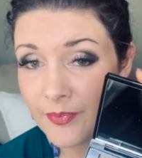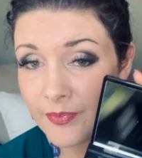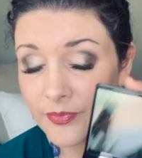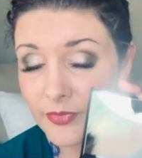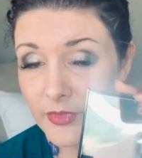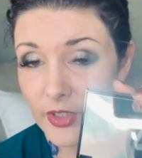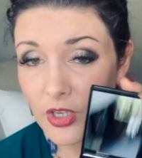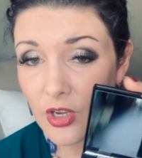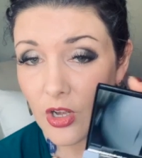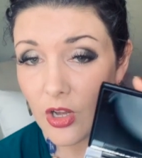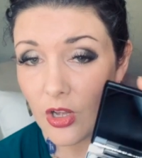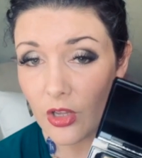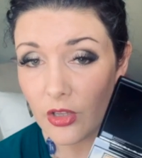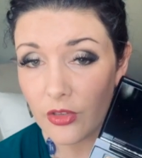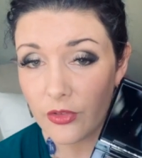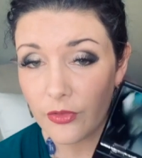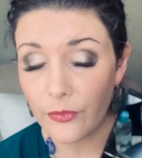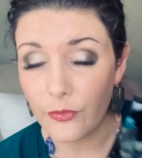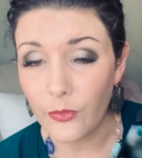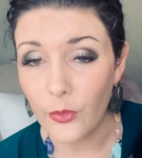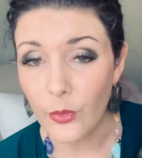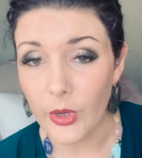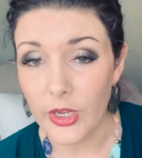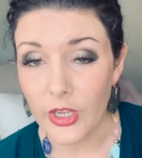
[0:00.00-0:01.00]
They're called
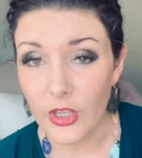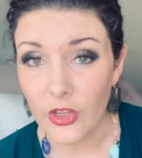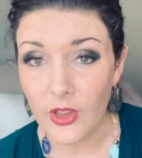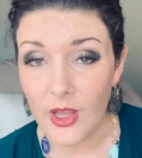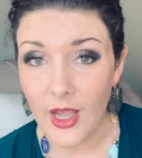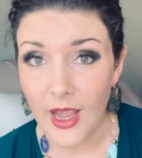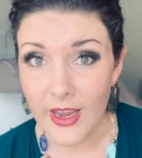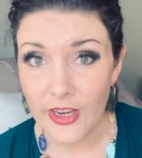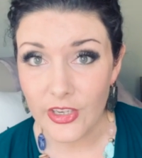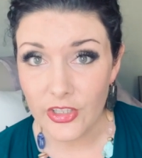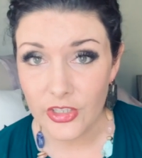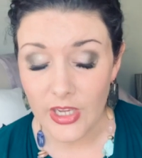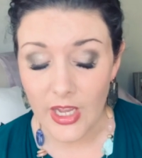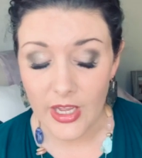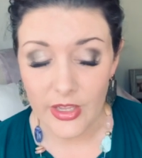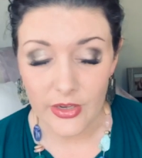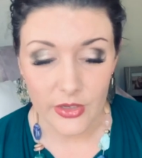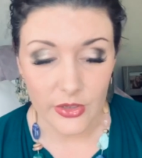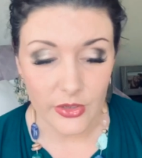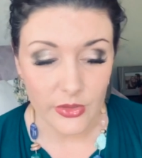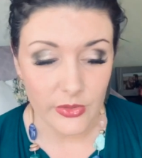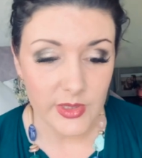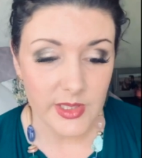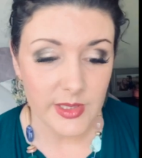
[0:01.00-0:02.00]
foil
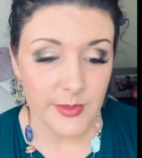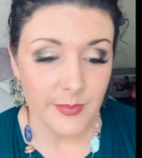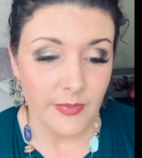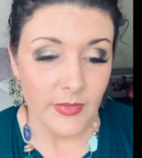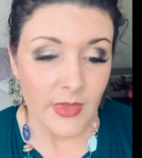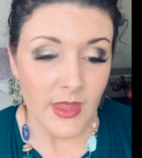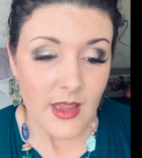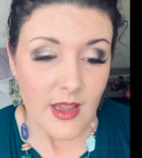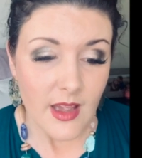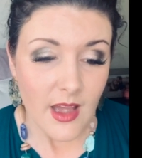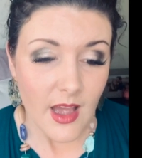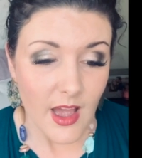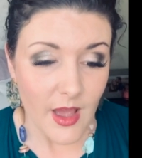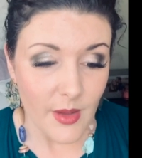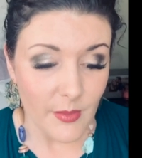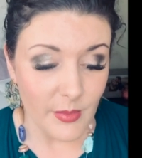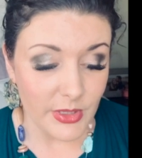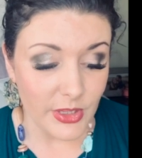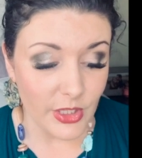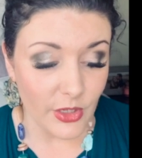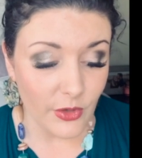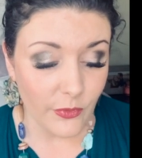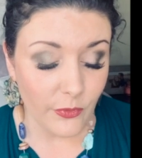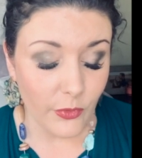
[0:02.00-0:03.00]
eyeshadows, but
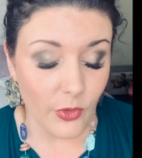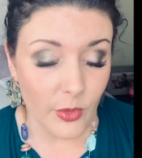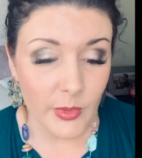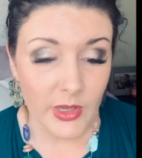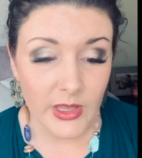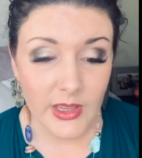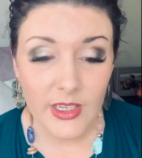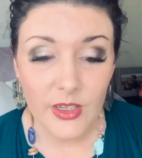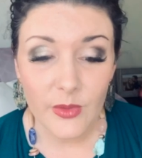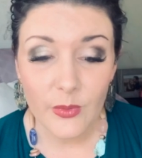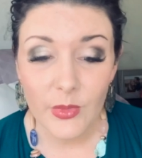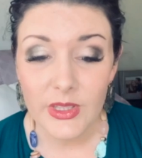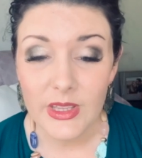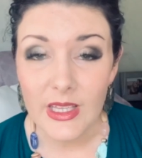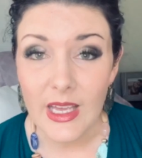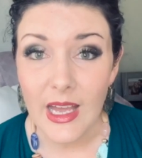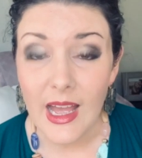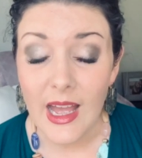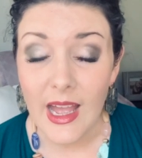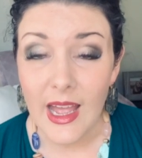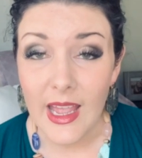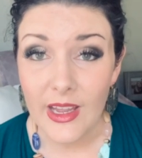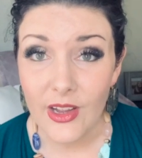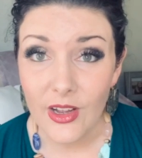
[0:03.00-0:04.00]
they're formulated with a
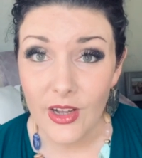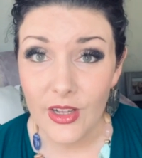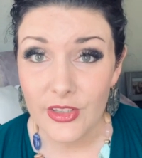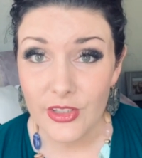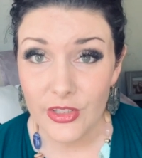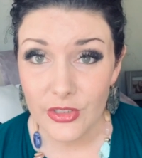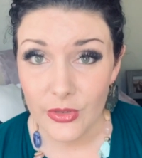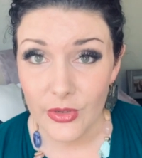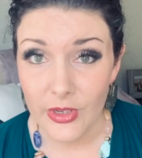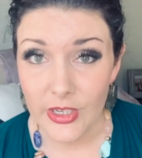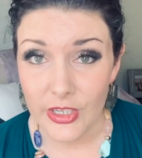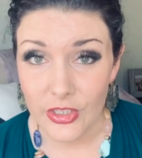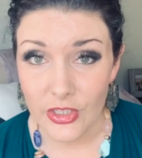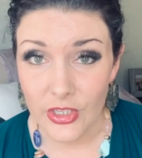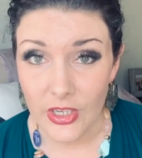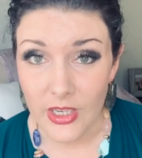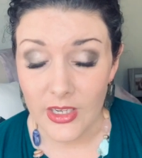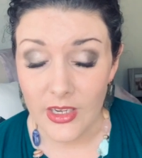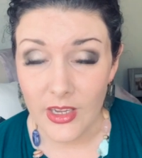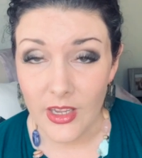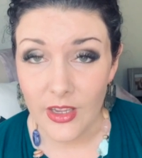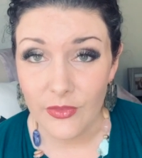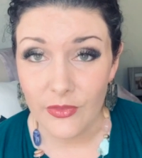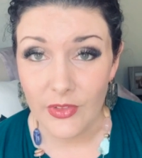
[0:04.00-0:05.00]
high
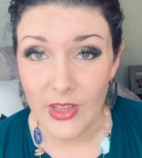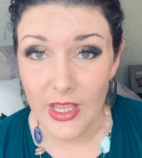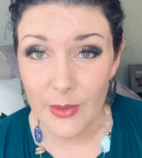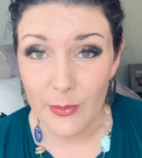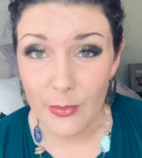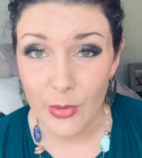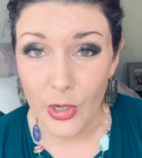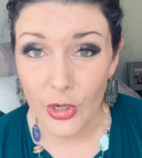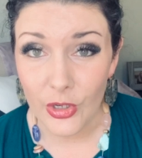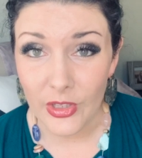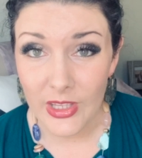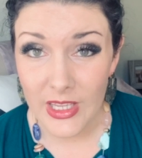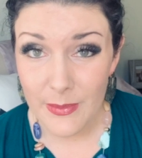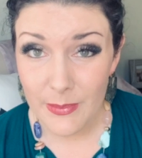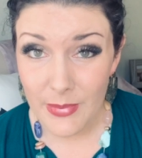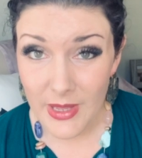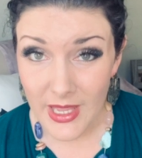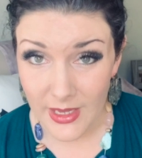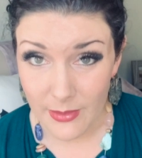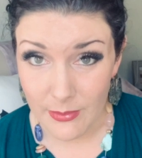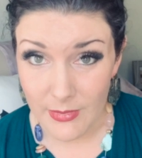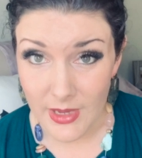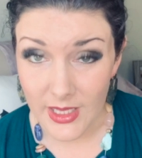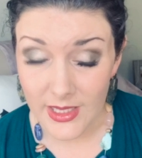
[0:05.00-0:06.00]
concentration of like pearly
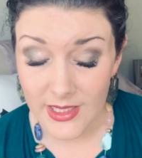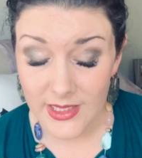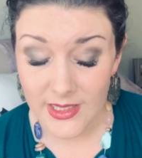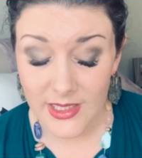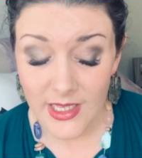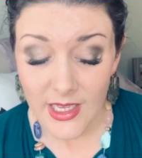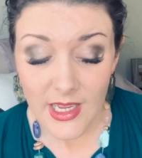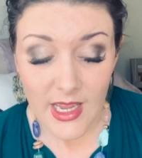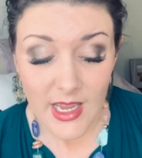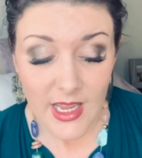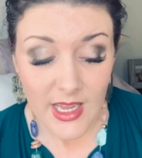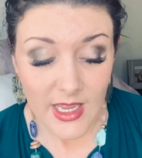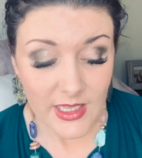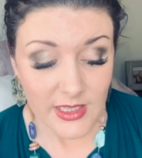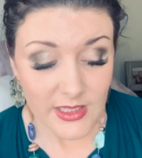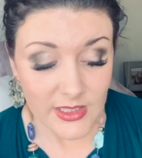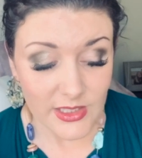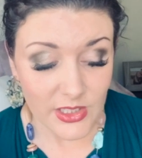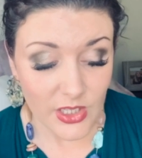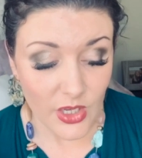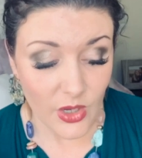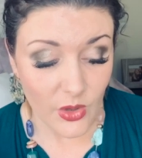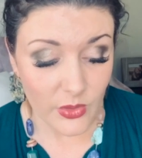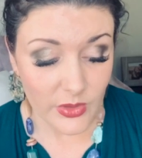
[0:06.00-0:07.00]
pigments. And
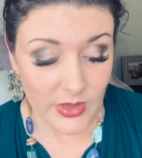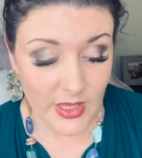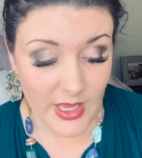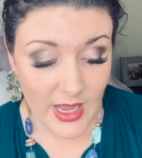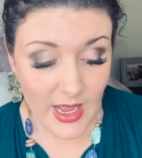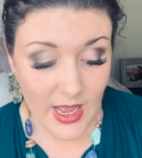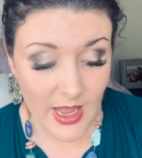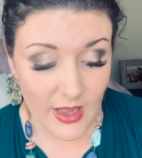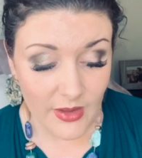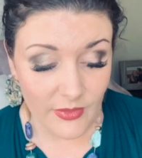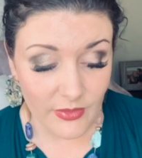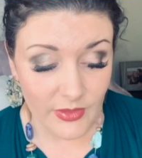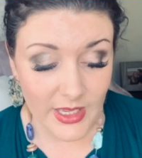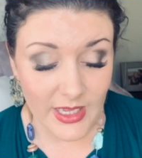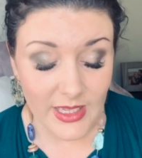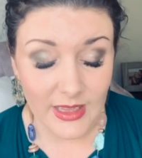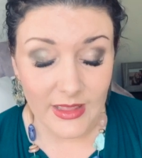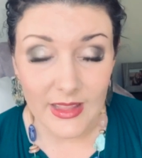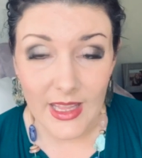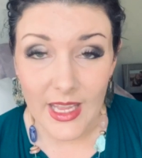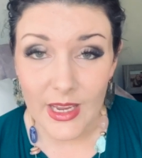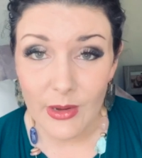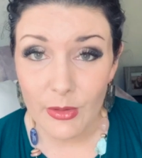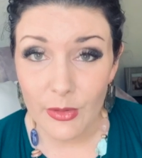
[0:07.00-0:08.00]
so they have like
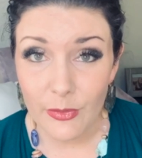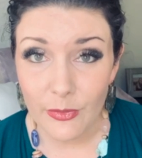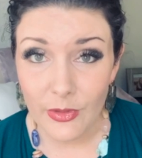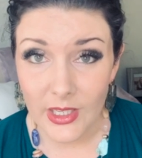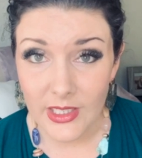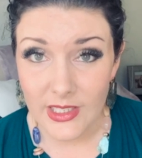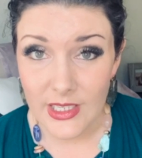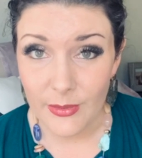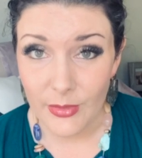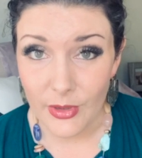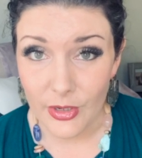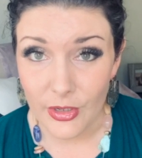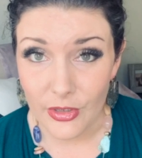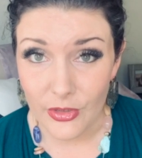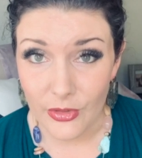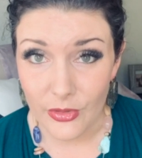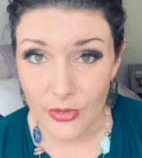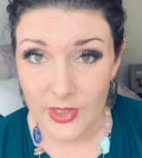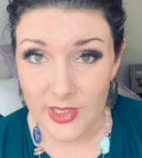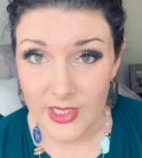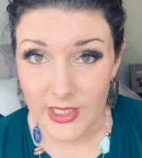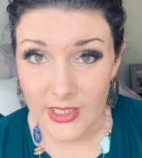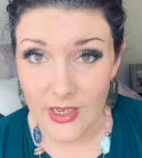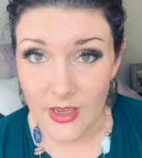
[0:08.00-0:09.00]
light reflecting
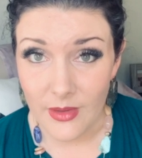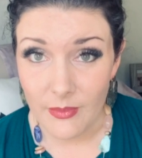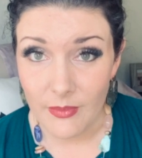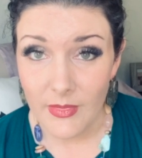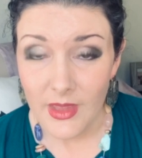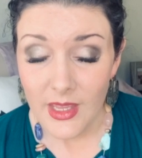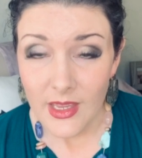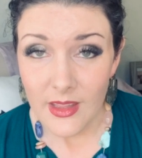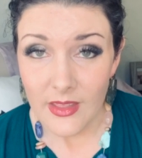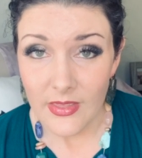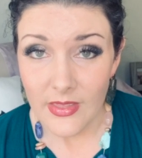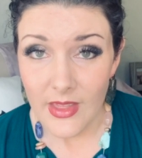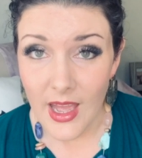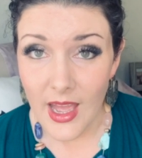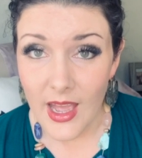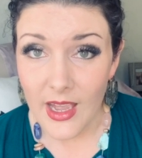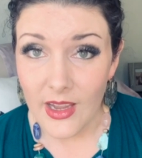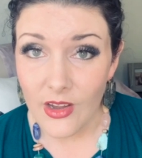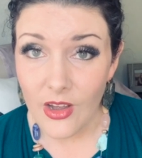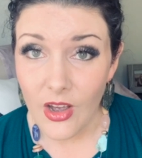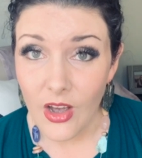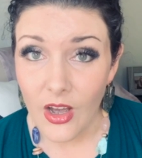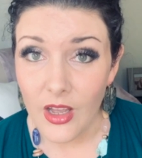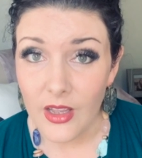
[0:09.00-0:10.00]
particles in them that
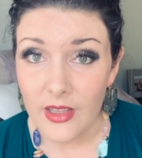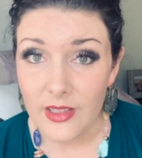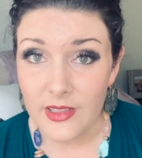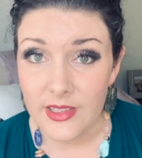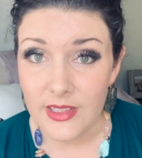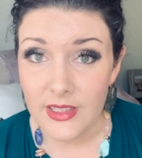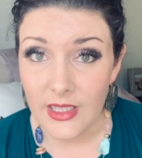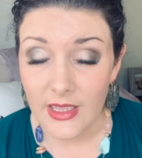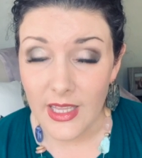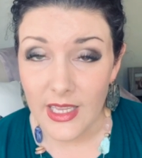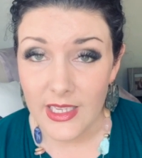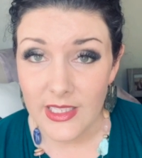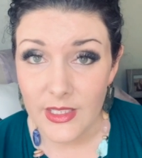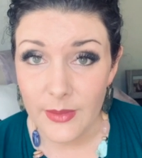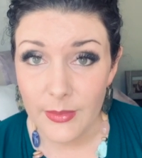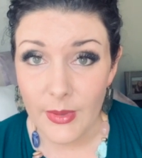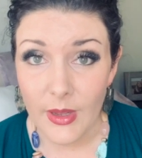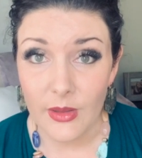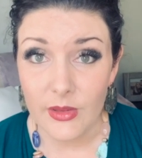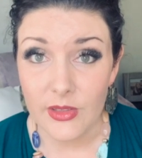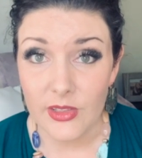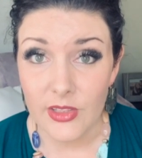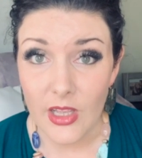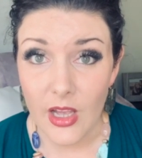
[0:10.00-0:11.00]
cause the light to
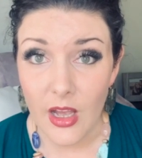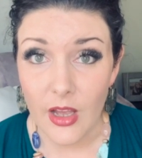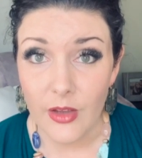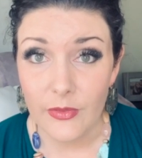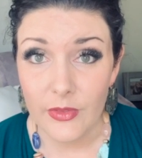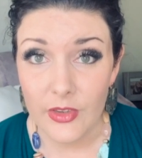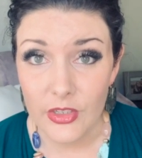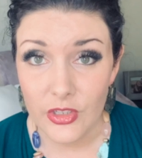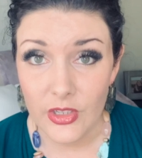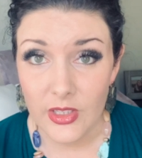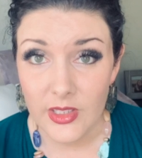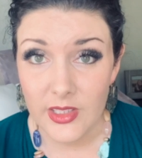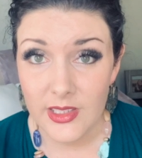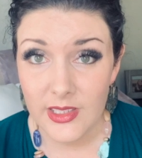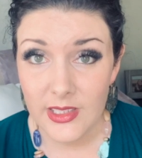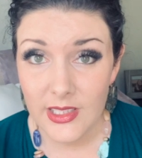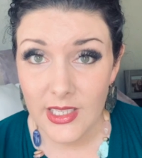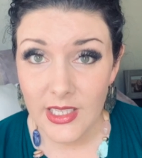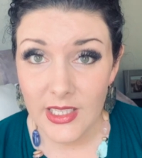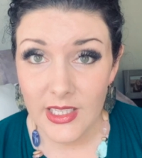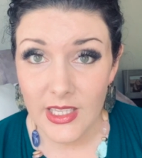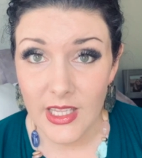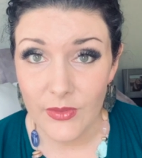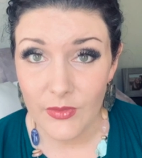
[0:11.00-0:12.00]
bounce off and just
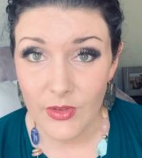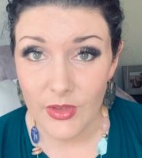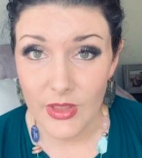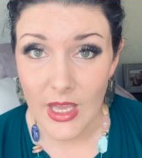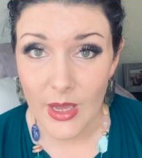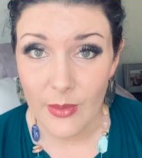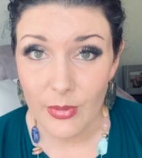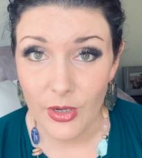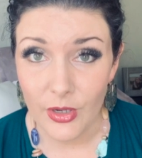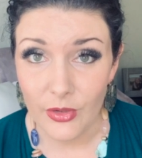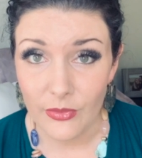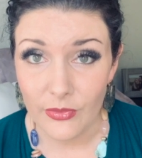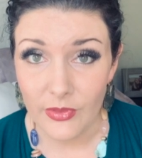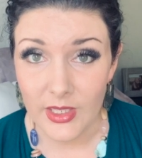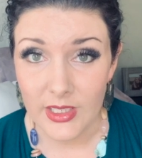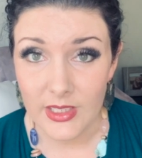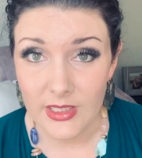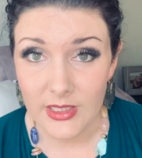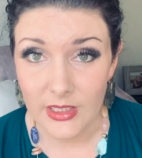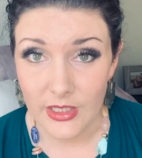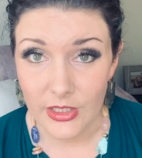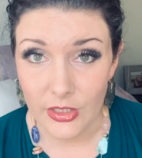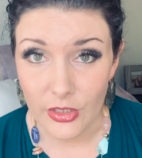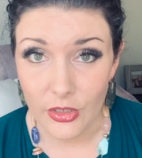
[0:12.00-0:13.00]
give you that
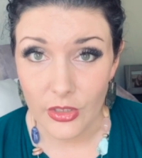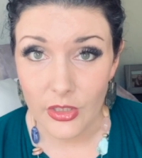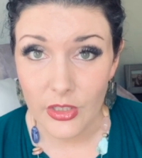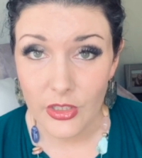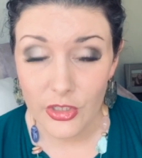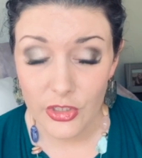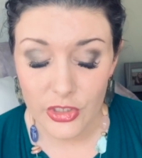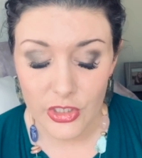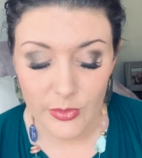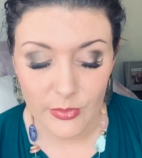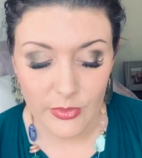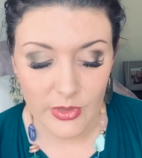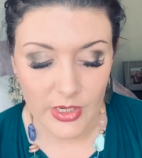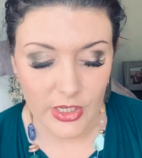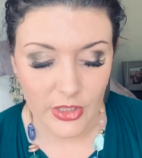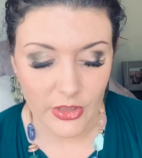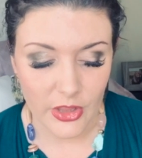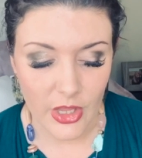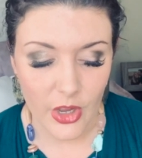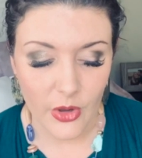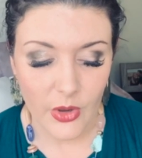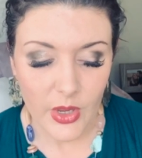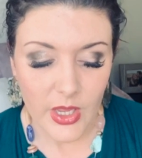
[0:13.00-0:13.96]
perfect little shimmery glow.